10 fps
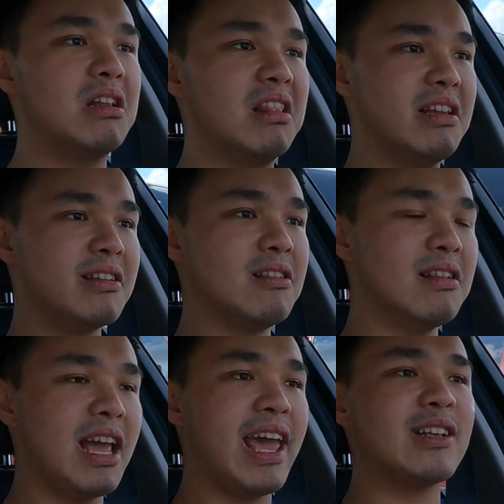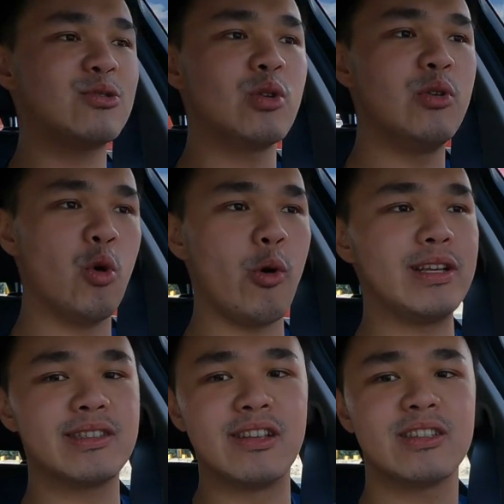a little extra
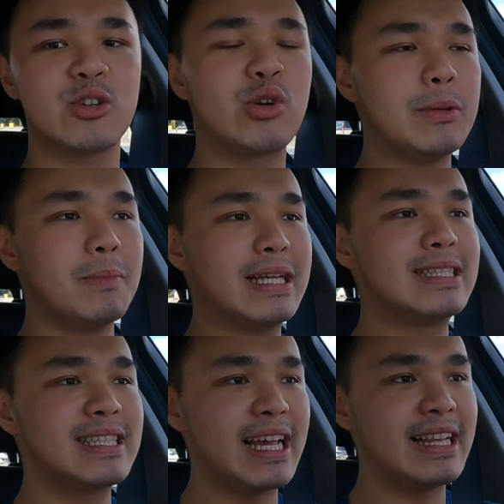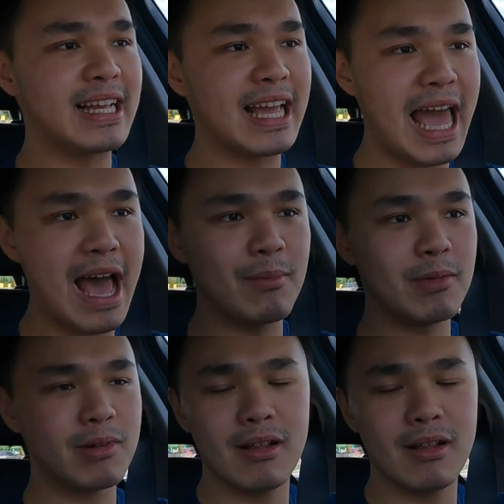noise does creep inside the cabin.